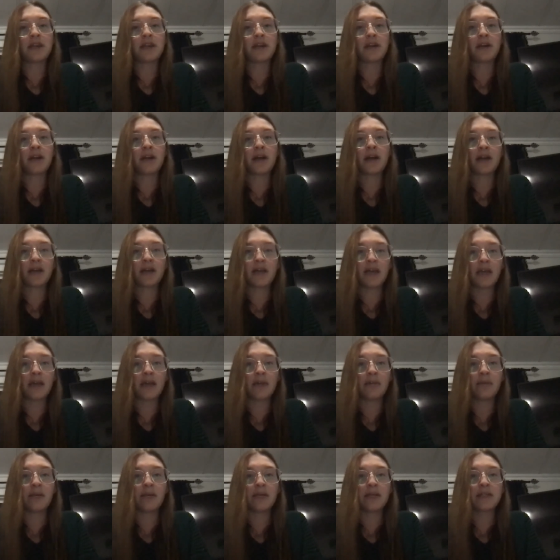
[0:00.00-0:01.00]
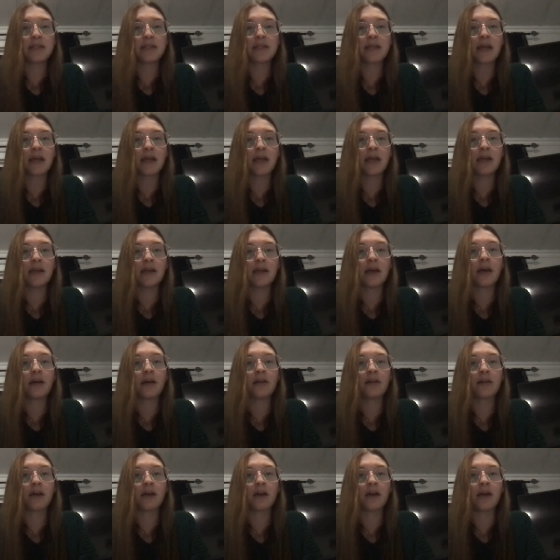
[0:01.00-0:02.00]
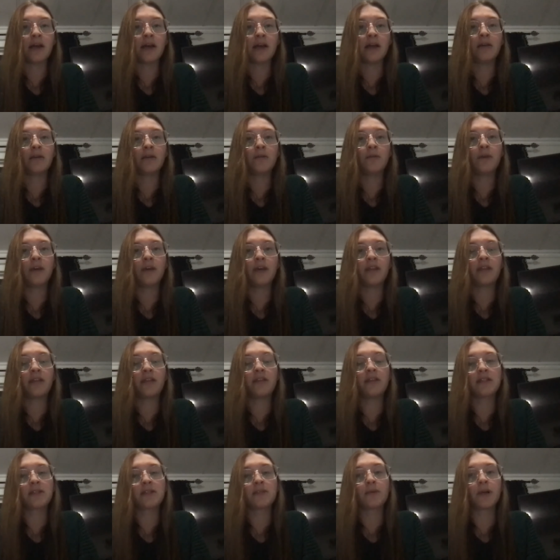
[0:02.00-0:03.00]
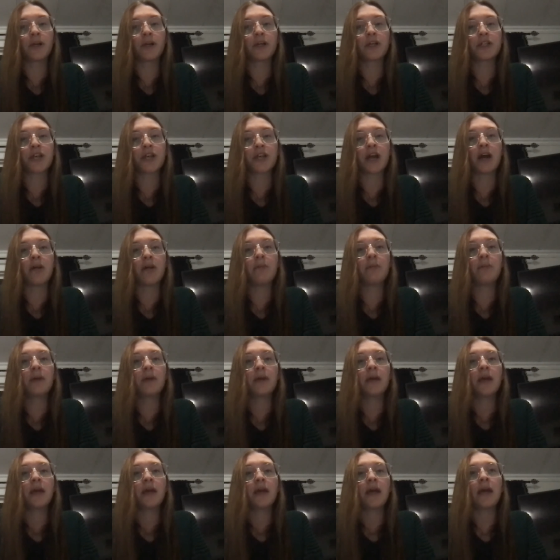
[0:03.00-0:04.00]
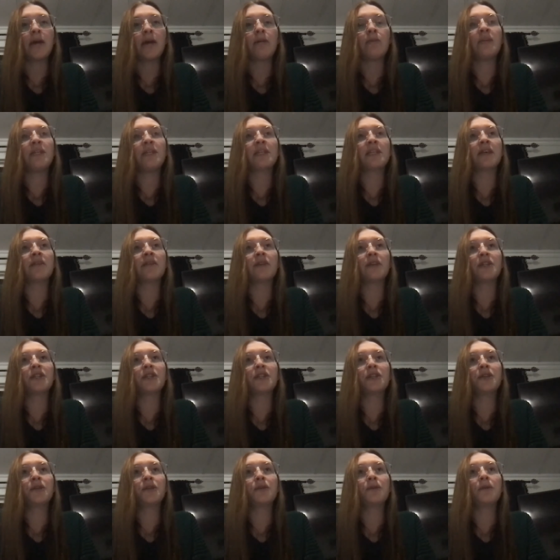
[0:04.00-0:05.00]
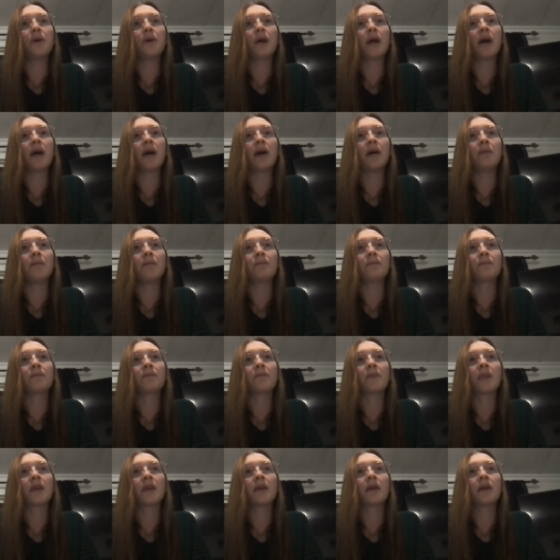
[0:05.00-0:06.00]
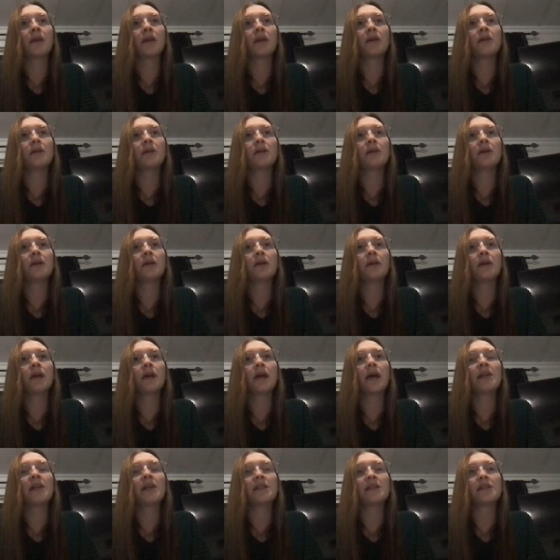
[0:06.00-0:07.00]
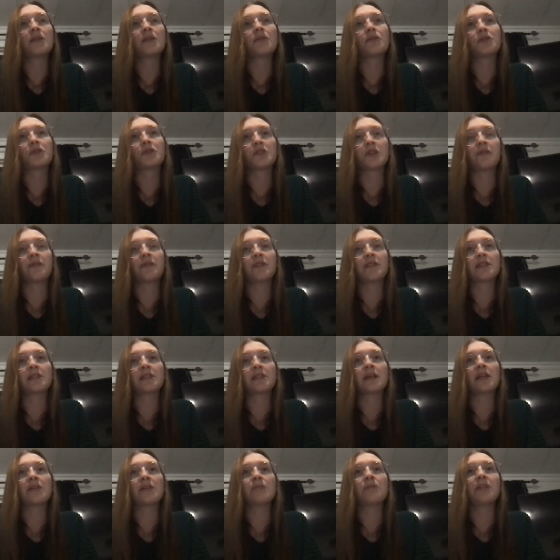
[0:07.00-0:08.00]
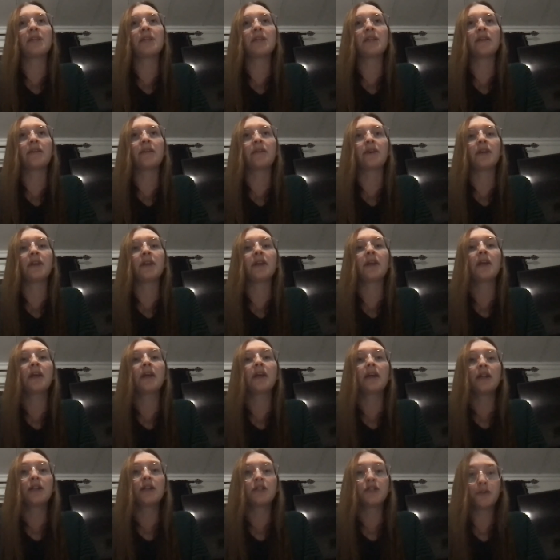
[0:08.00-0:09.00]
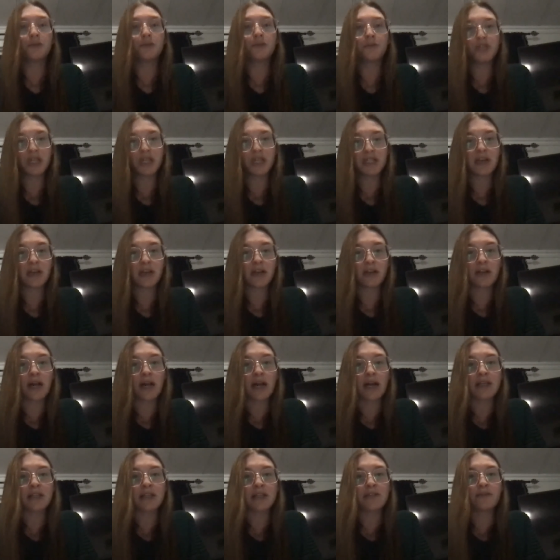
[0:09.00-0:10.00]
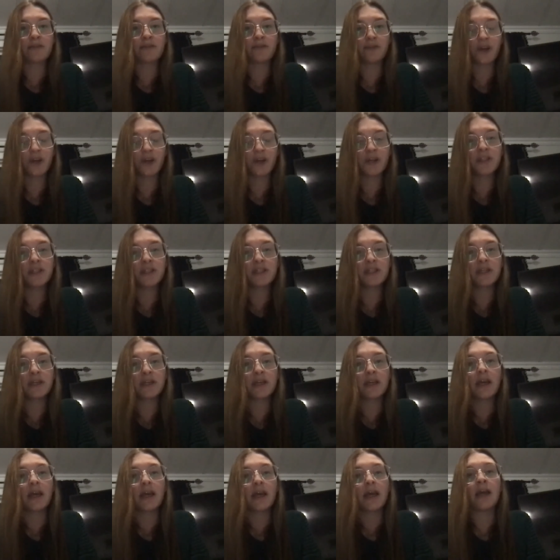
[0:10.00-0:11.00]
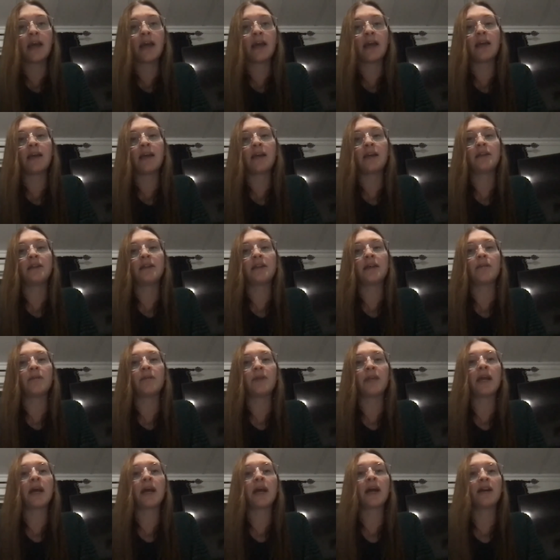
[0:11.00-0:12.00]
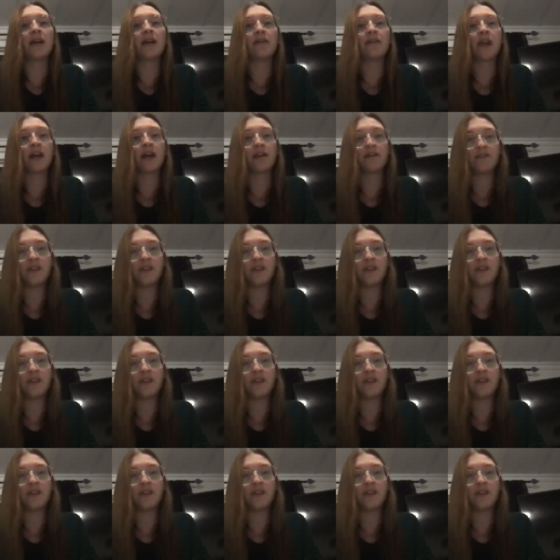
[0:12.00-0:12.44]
Uh, we started on campus and online with this workshop and we delivered to um, as a social services class we delivered to just our class first and then we kind of got